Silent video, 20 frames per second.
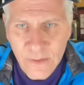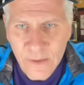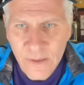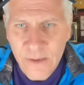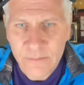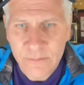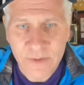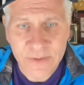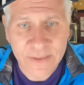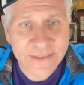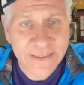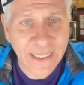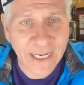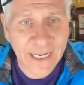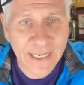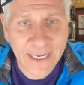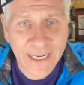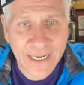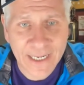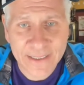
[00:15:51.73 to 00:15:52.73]
But this
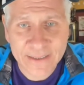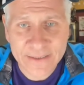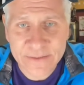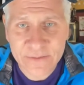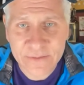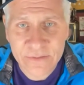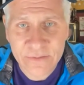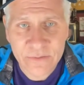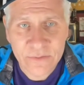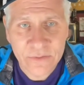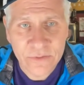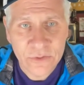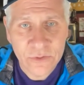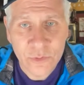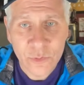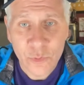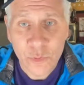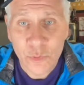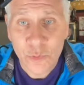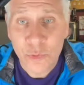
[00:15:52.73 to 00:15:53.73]
guy has
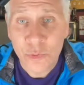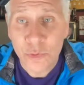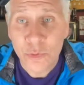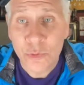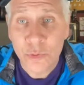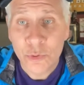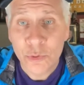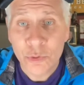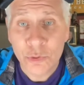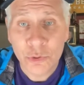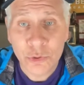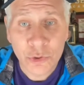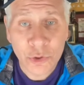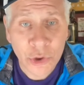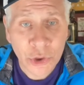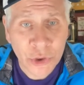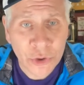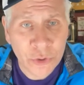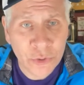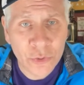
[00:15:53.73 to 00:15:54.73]

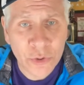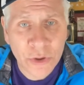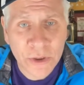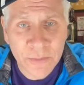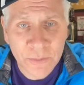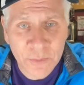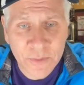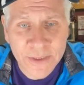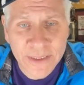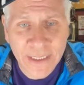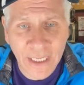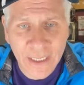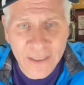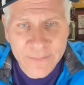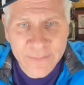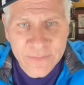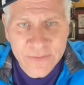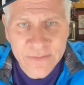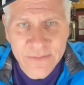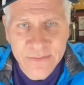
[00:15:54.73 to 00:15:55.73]
2 complete
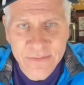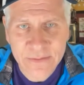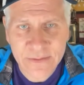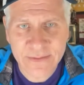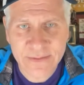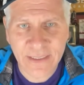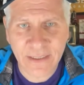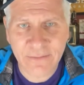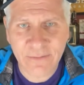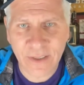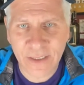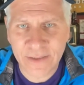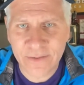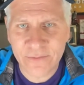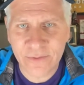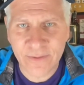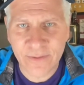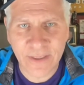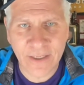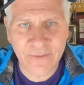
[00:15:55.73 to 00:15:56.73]
games. Is that right? Do
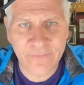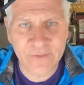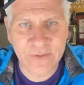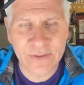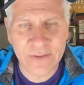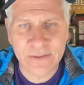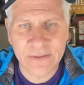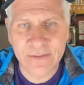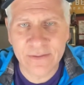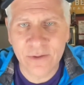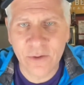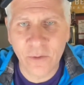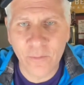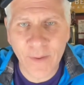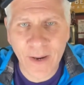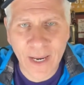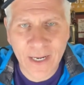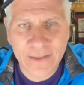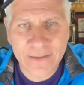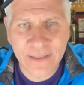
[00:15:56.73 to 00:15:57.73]
I have to go
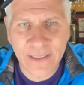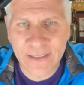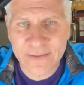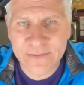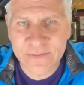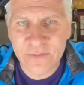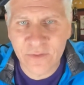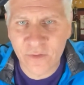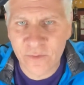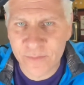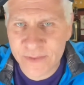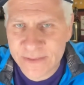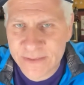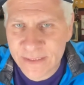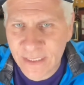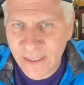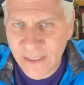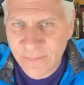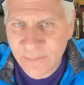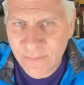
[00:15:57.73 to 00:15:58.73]
back to that Southern Miss
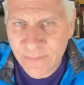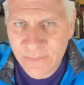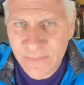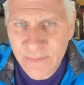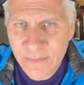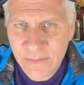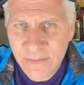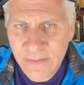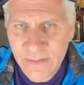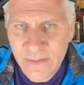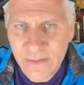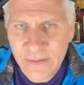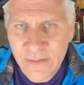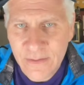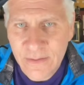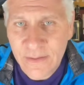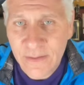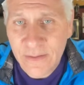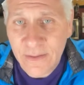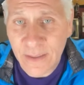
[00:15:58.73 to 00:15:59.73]
game?
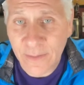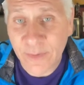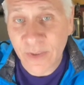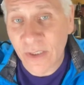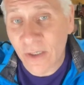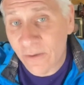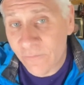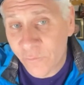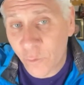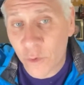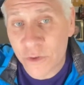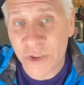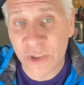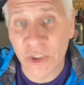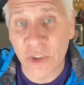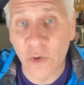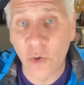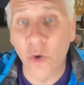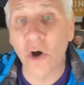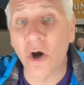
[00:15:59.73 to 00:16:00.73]
I mean, he
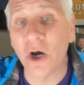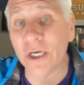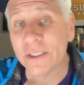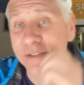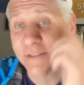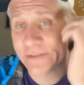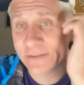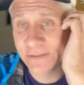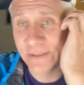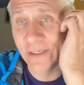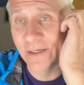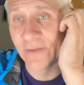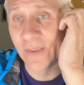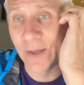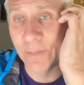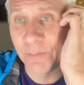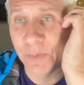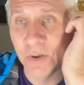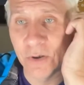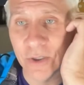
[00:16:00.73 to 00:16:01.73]
unfortunately lost
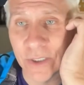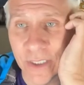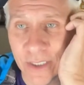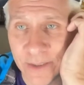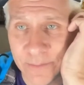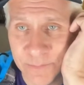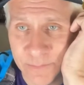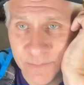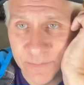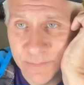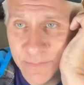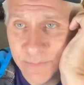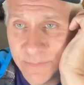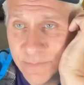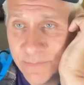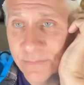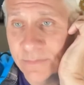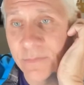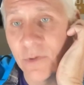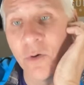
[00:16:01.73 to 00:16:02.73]
that ball game.
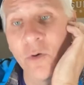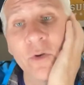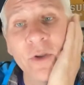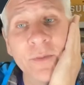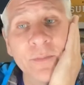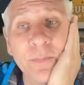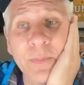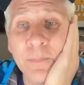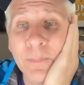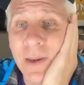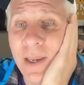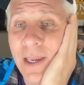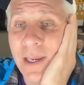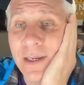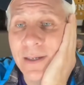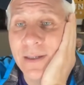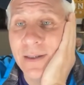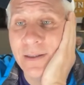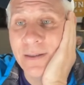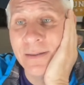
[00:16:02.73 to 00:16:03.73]
Only
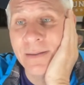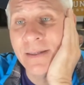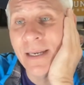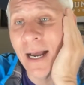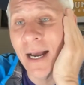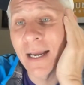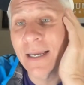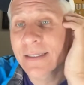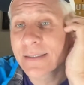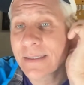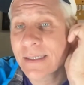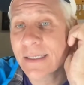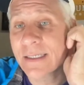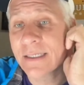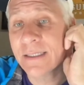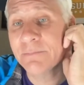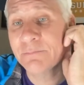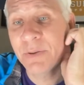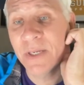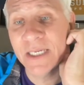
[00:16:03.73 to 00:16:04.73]
made
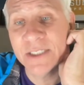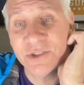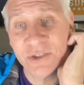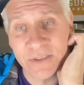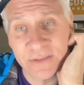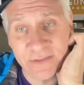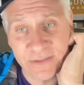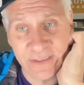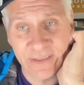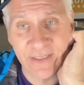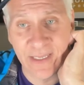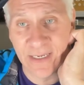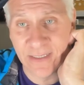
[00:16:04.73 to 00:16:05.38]
90 pitches in that